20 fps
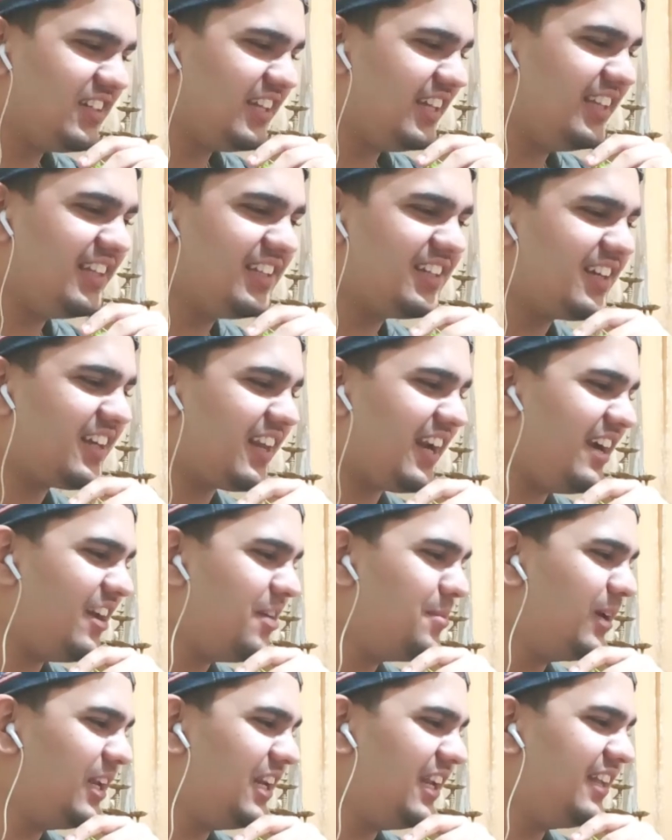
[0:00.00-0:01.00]

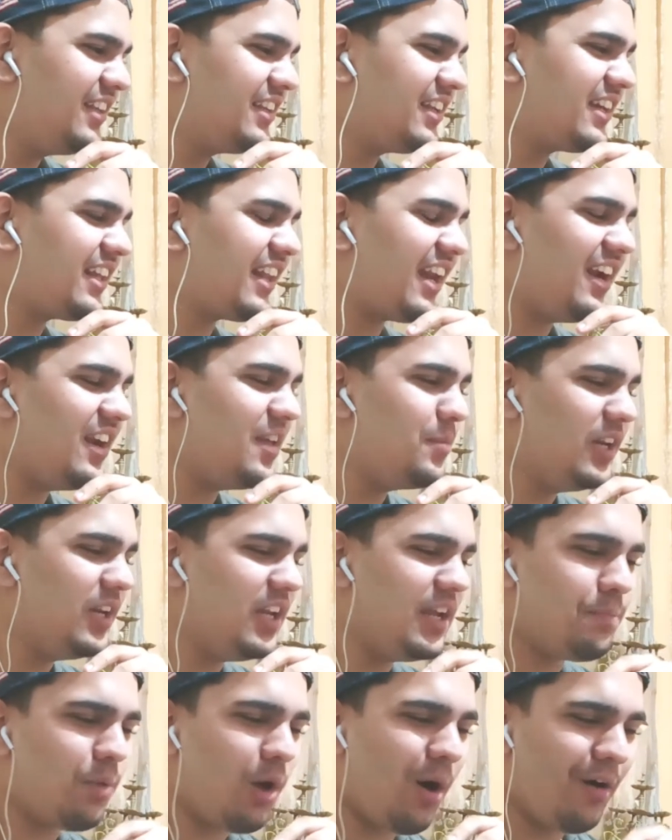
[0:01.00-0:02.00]

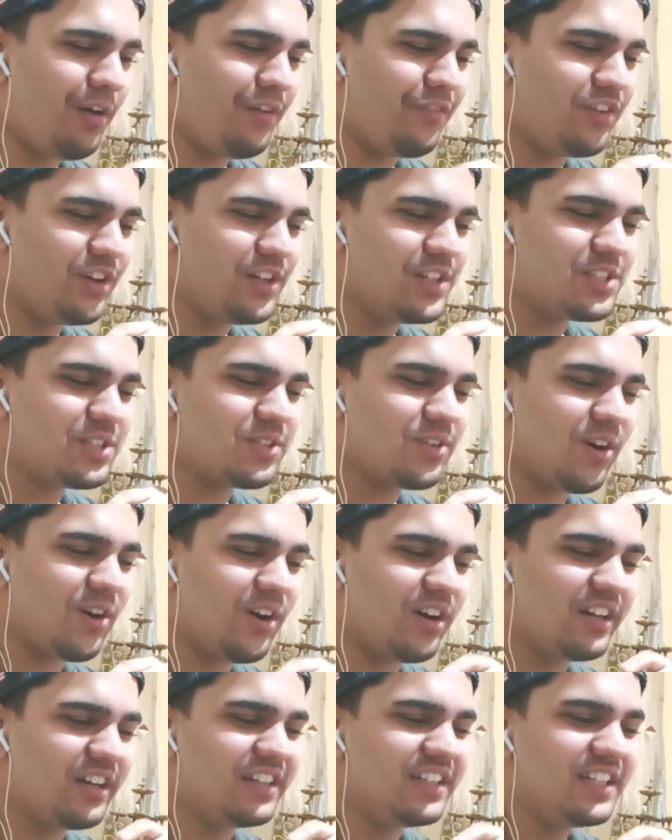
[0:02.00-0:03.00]
Incredibly powerful
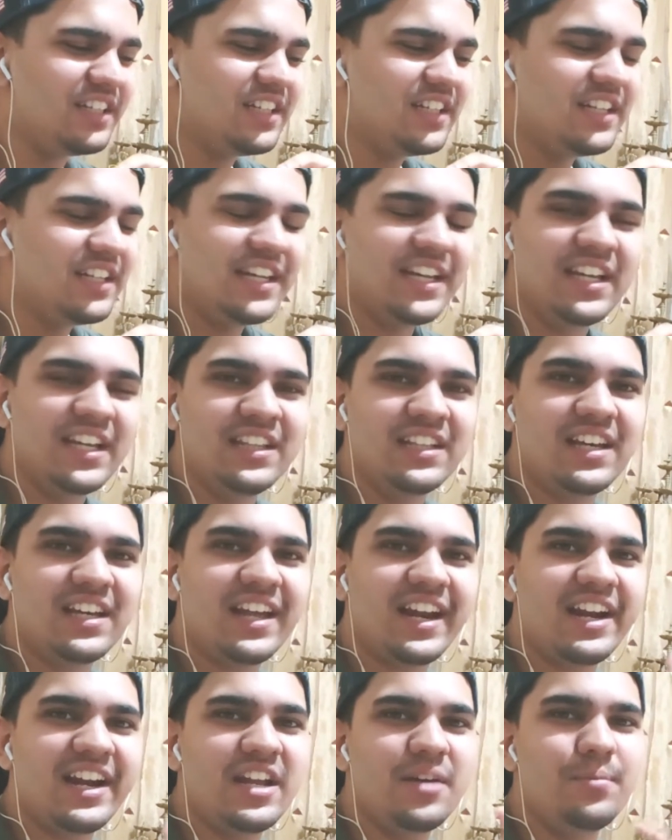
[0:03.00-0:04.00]
song,
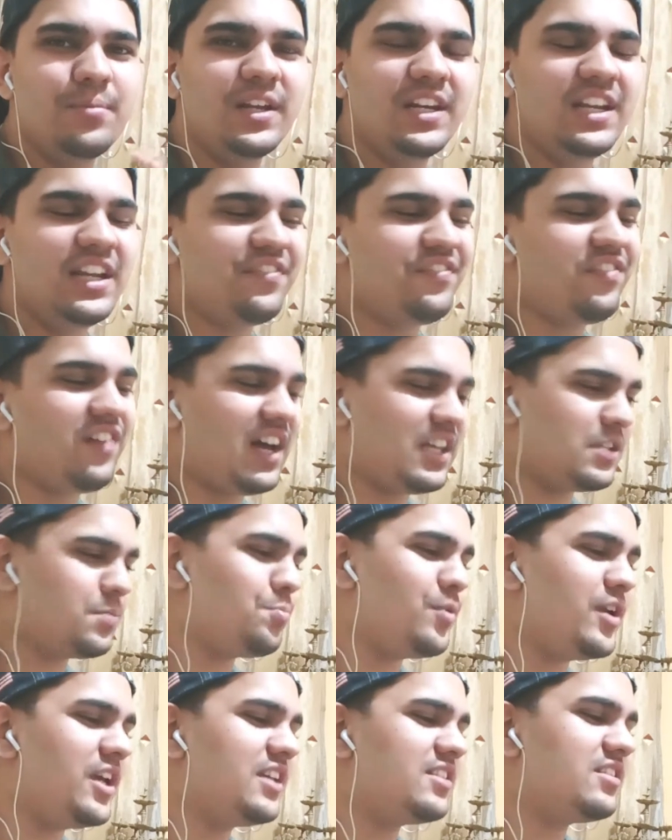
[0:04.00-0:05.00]
incredibly
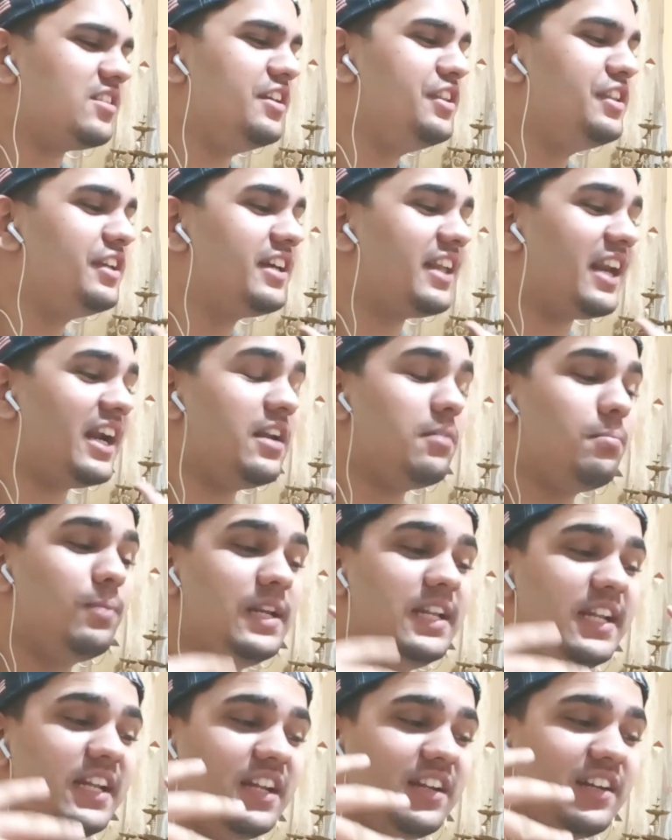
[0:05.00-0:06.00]
fast-paced,
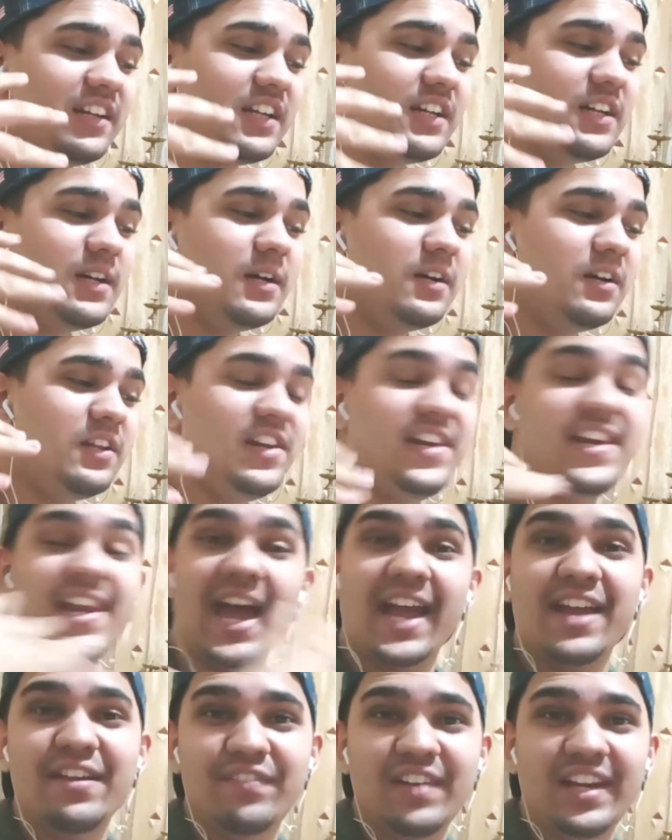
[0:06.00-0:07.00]
incredibly
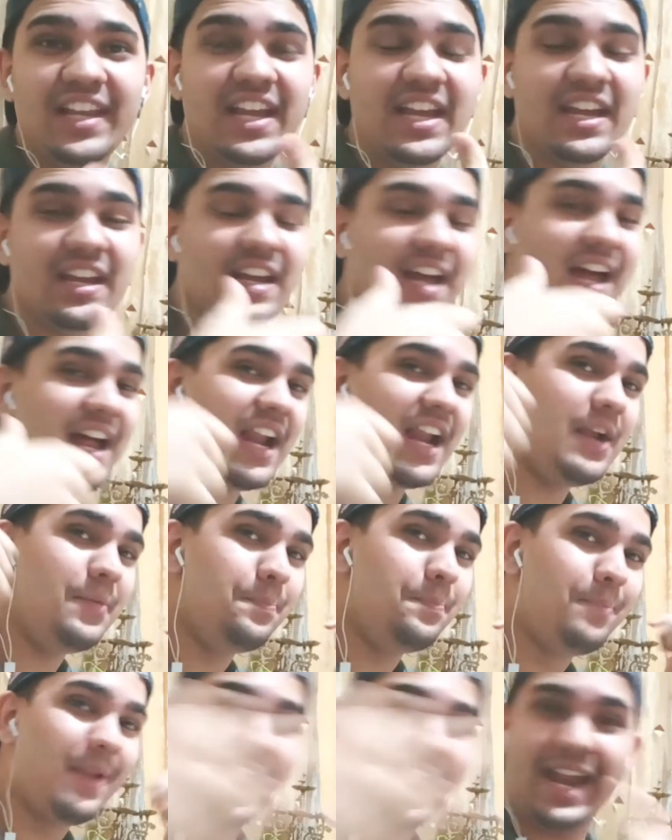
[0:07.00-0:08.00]
lively
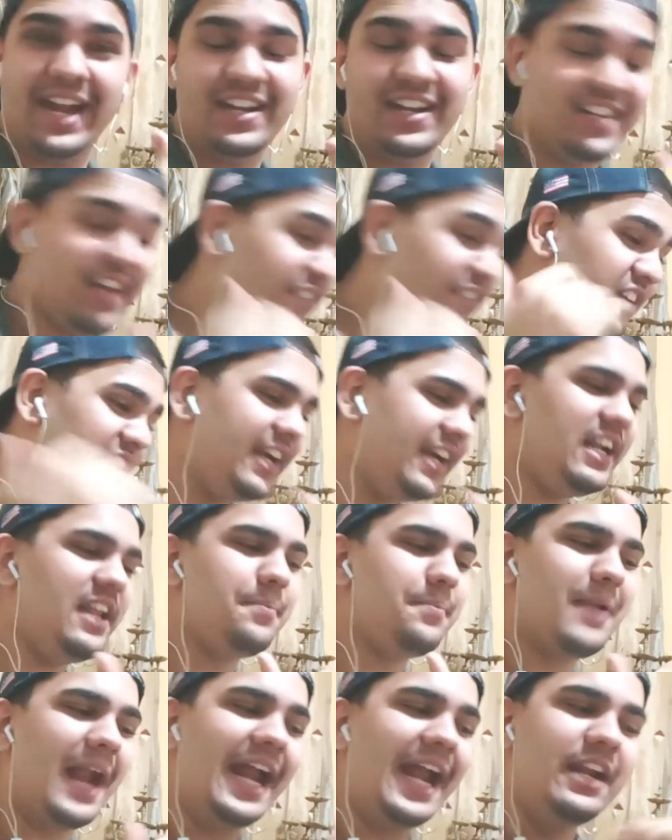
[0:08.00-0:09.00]
and bright, definitely
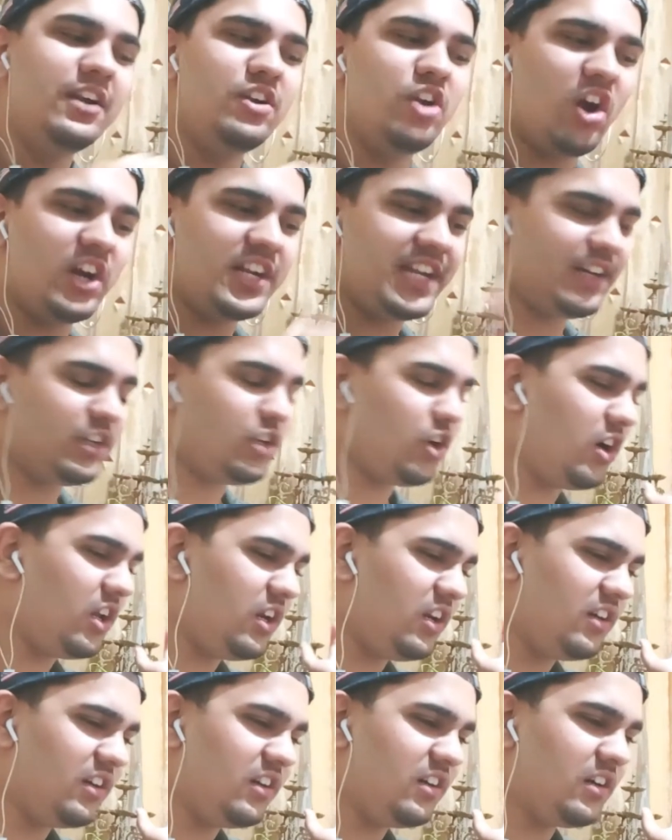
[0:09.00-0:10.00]
bright, not at
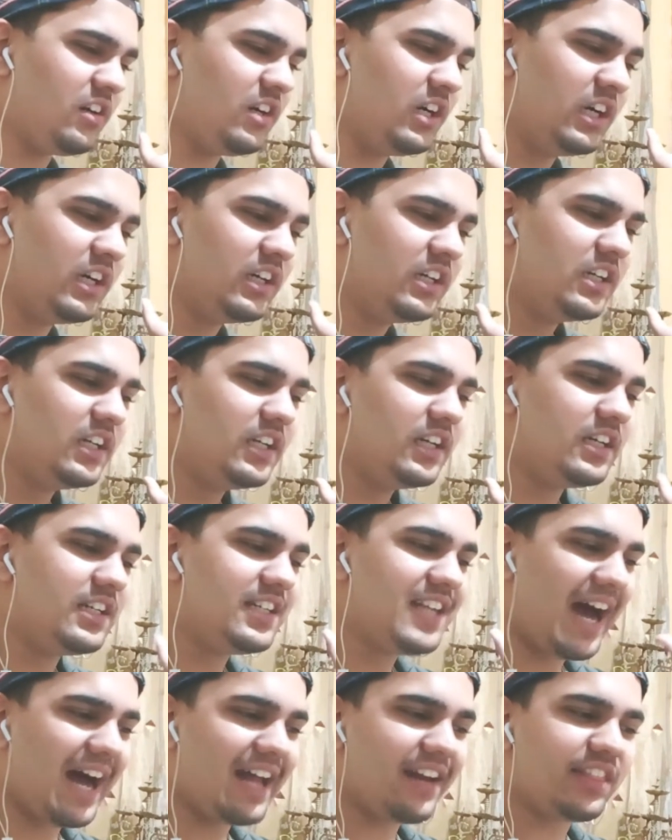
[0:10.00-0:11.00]
all
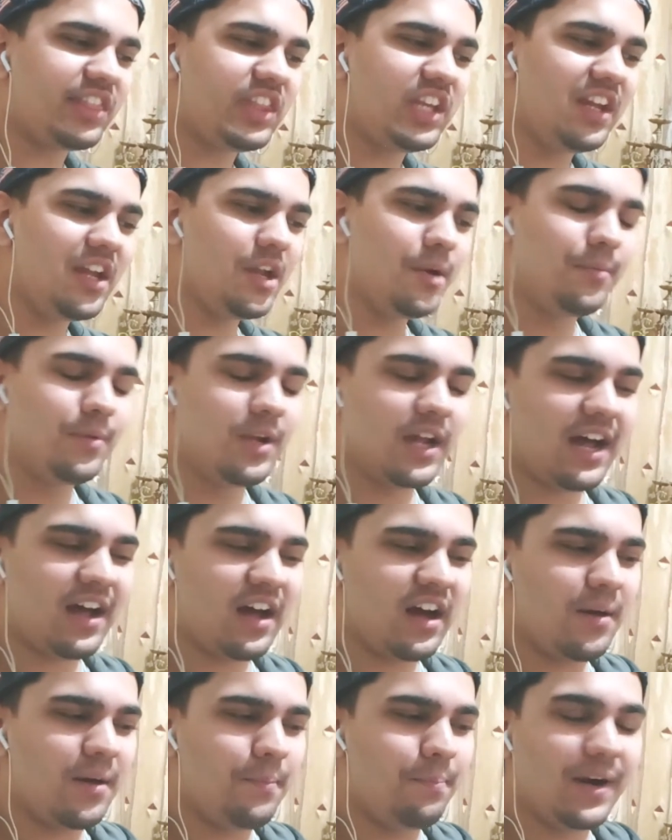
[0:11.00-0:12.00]
dark-themed,
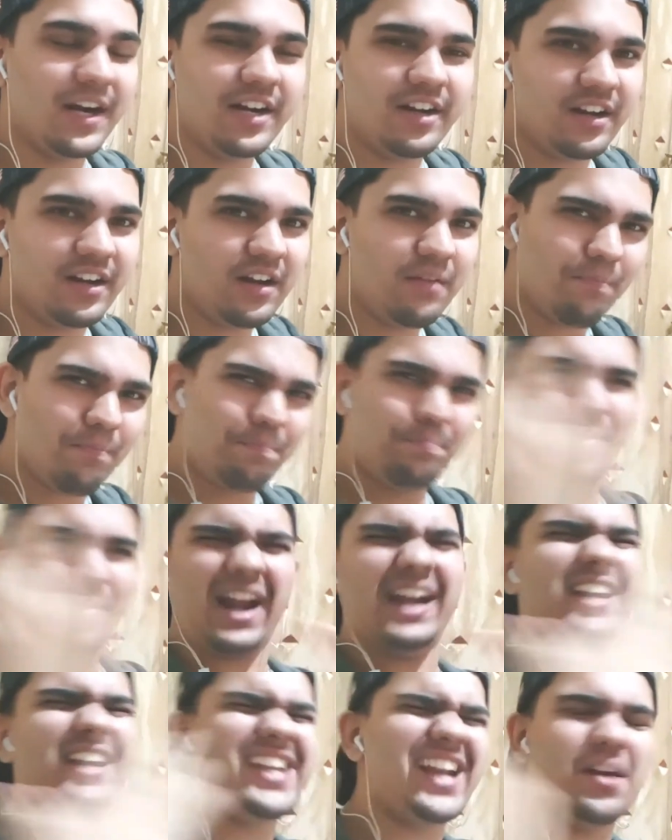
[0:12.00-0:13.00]
but
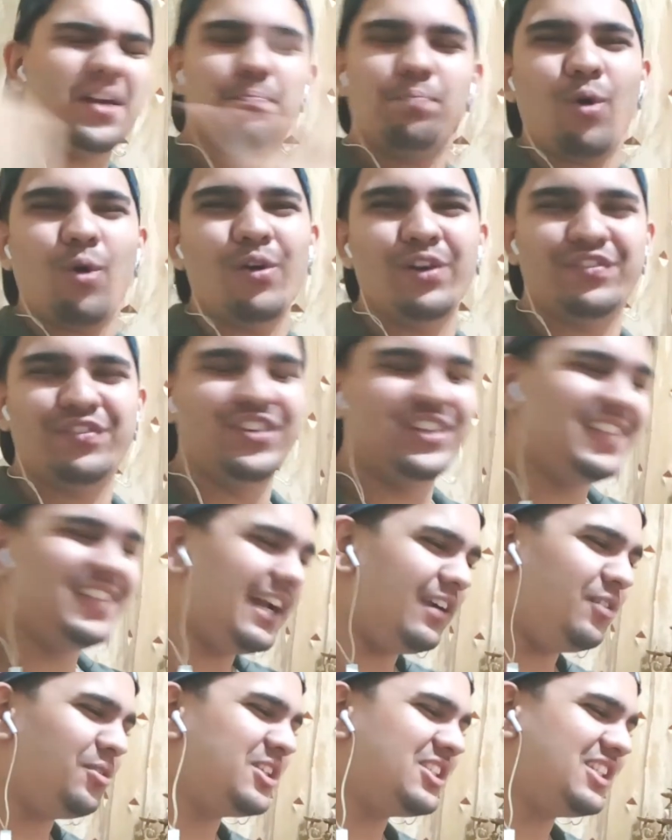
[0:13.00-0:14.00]
bright and powerful,
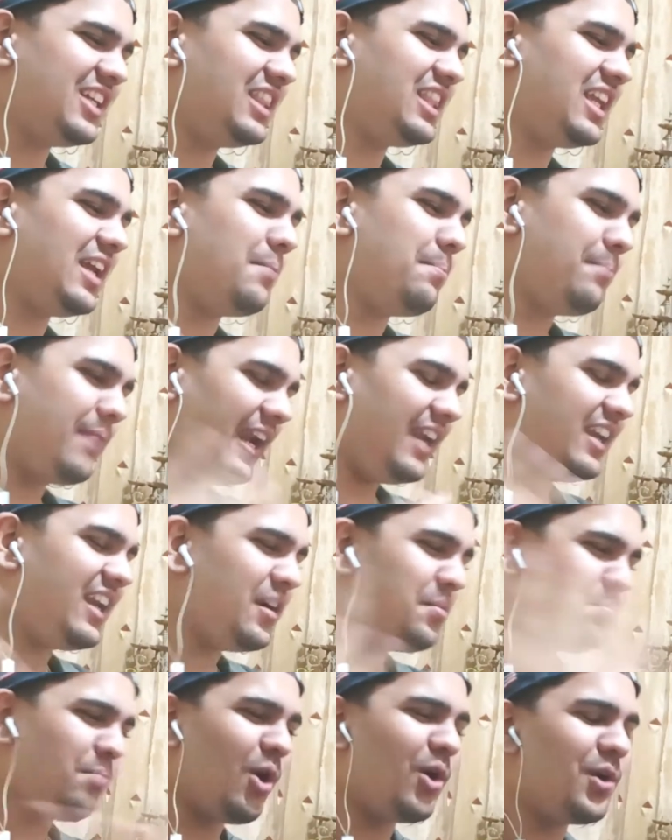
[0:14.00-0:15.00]
that was the theme, bright
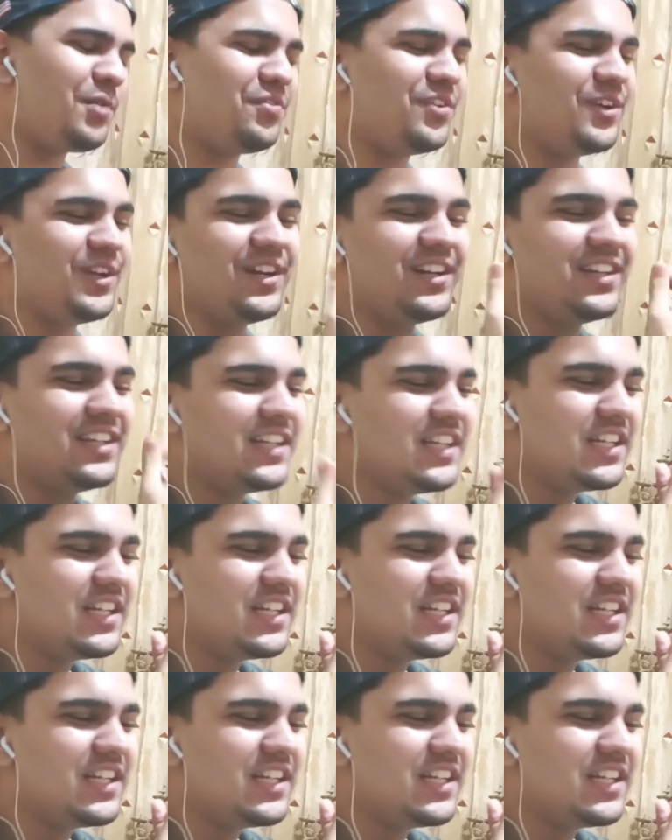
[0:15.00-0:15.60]
and powerful.